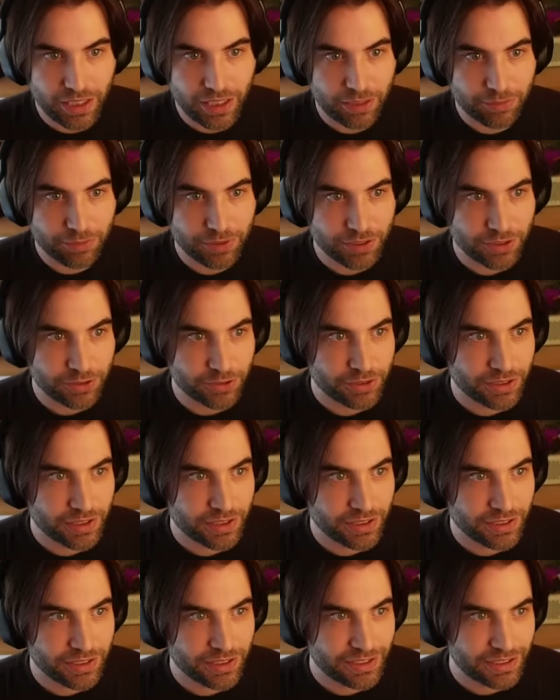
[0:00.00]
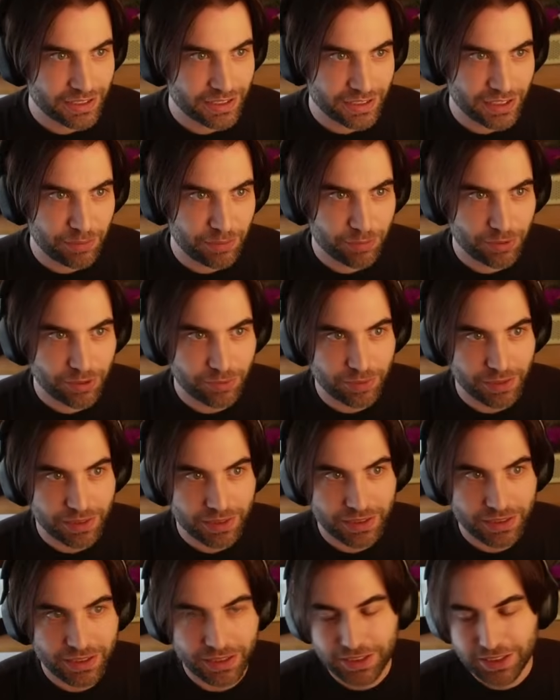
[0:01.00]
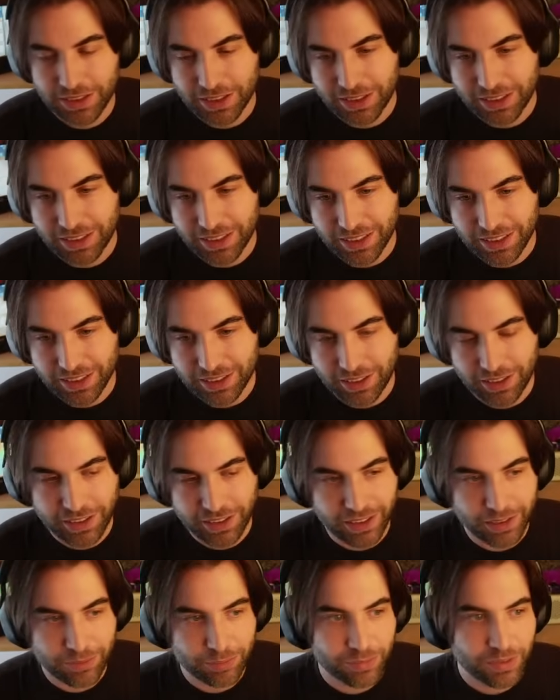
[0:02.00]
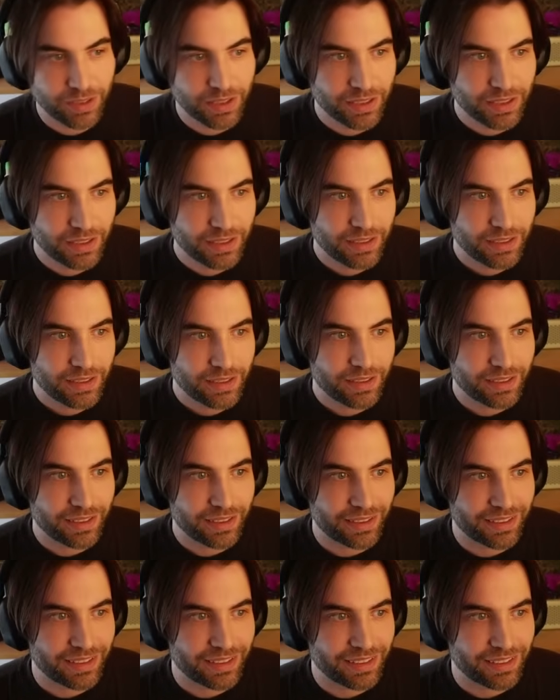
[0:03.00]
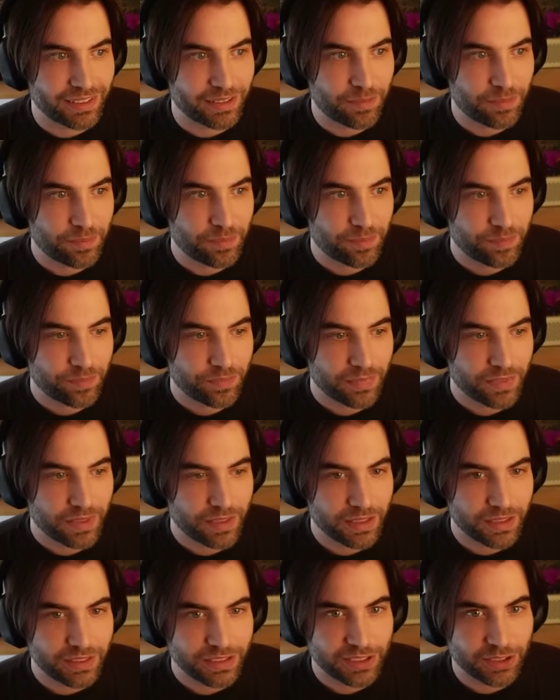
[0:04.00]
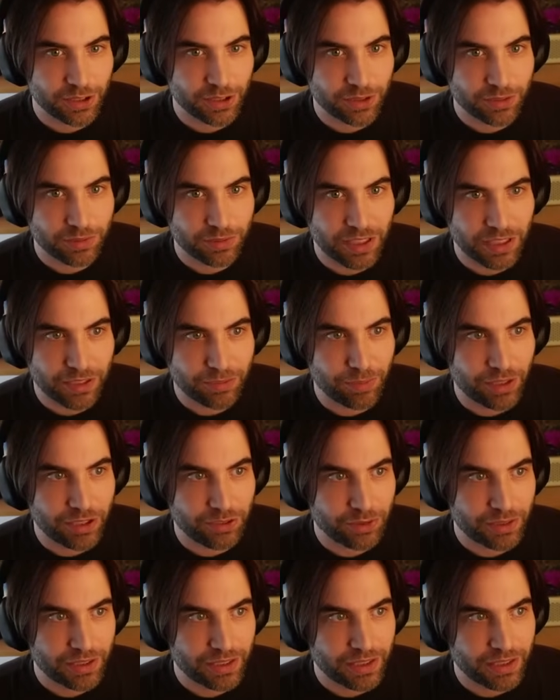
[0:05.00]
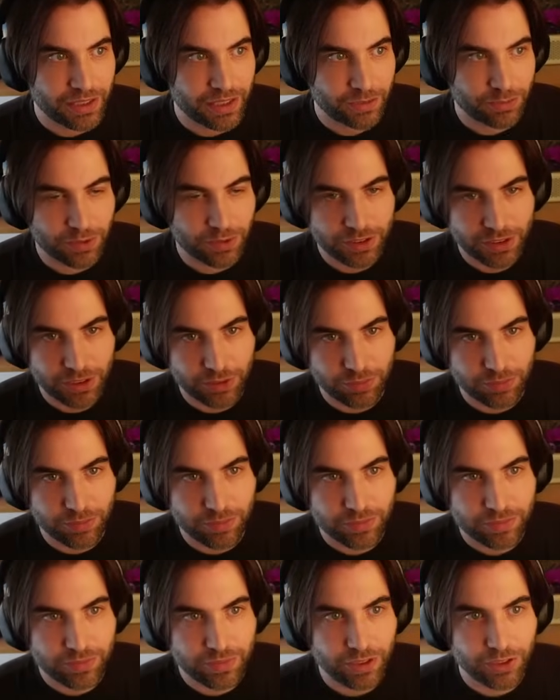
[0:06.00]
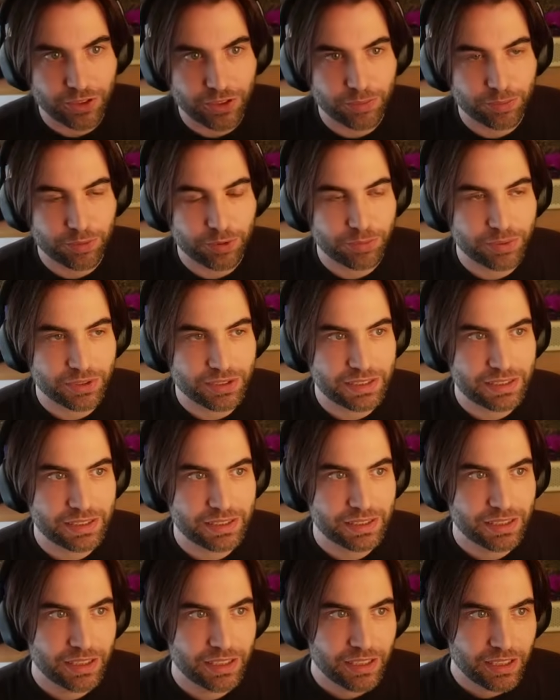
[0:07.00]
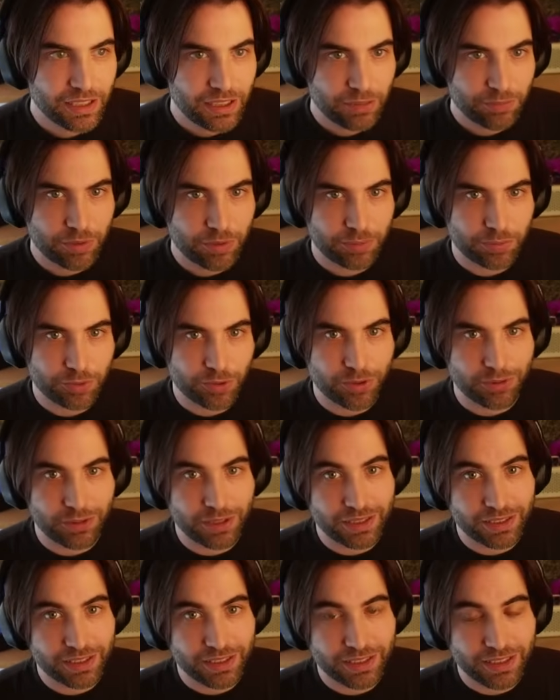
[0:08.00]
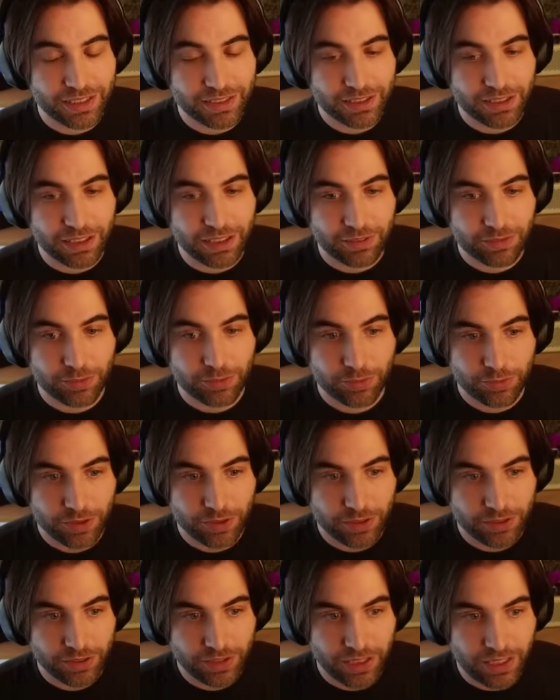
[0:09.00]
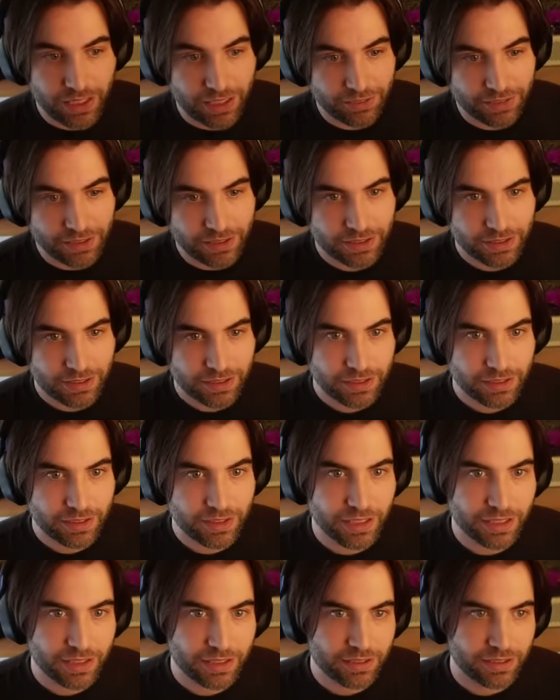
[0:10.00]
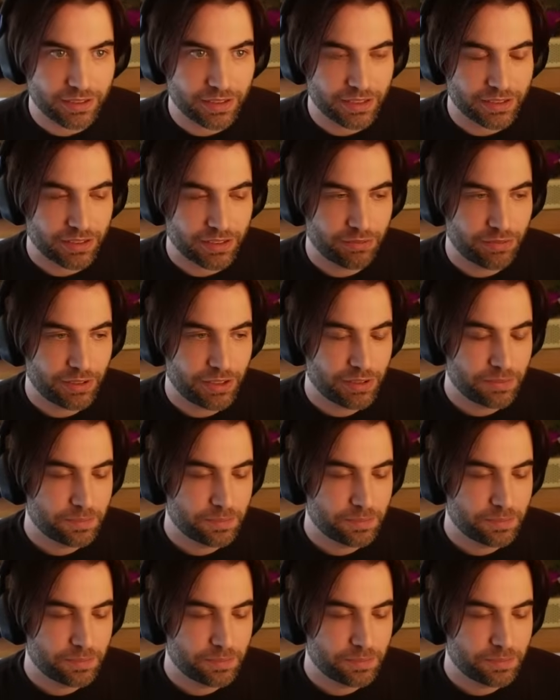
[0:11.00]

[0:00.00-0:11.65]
been using in this example, but this is still the theme uh, installed like manually and with some other properties. But probably in the next dev, we're going to have it like natively.